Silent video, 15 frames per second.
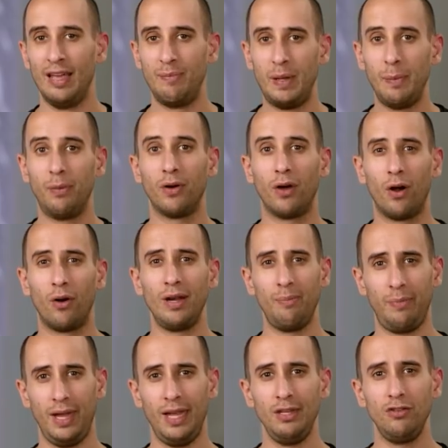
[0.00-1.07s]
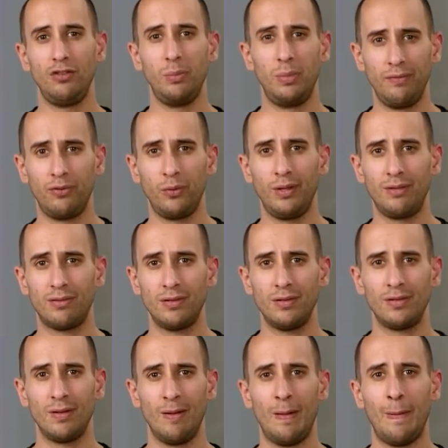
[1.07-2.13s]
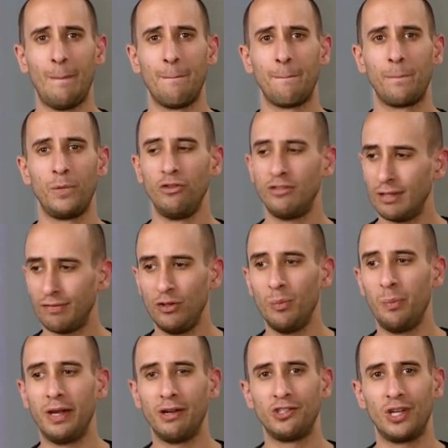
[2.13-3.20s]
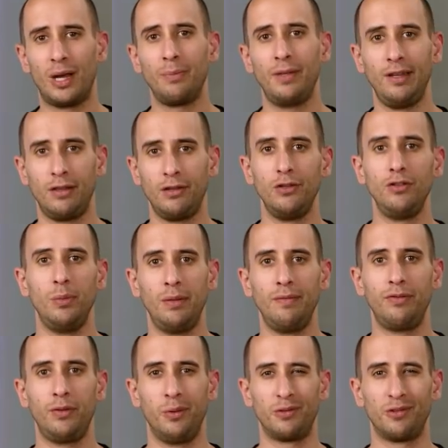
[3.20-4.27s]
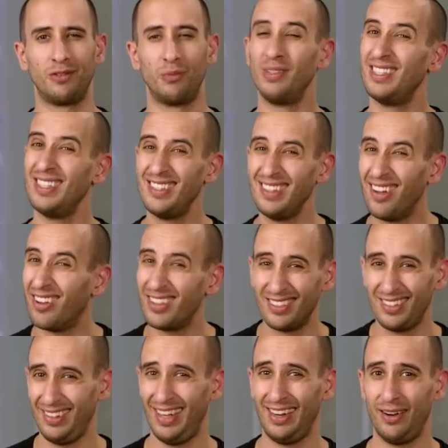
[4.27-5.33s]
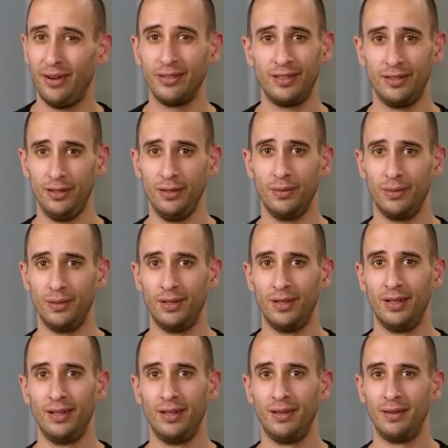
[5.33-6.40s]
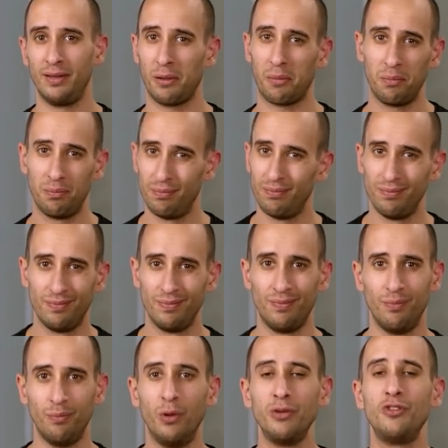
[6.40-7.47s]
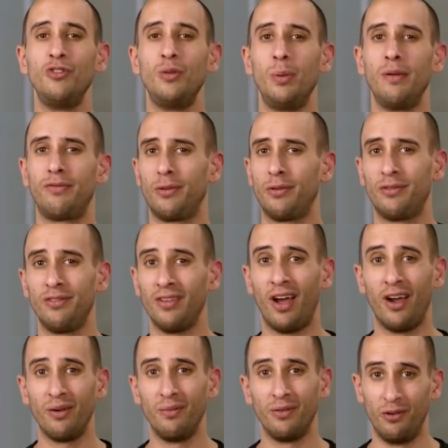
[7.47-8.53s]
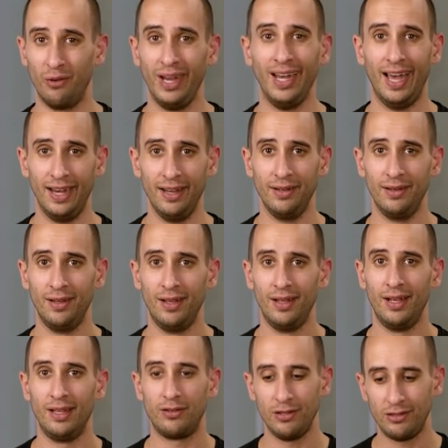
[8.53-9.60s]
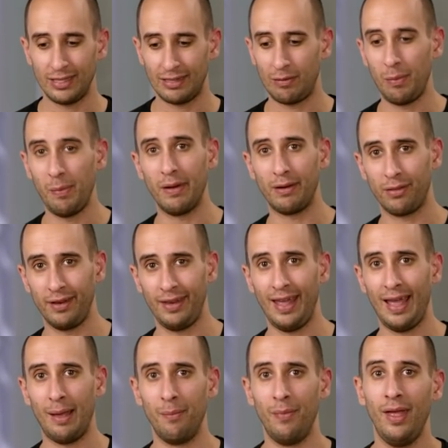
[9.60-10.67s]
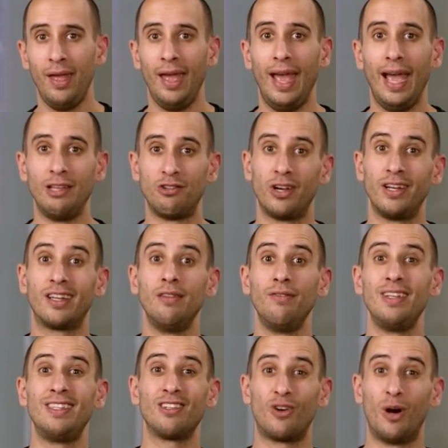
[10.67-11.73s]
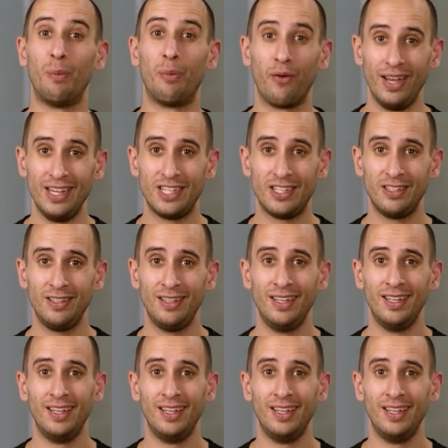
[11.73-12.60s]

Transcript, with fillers: if people are already paying YouTube influencers, you just have to do a better job than the other YouTube influencers, which isn't honestly that hard to do. Like, most YouTube influencers aren't great at it. So you just have to be better than them, and trying to convince a corporation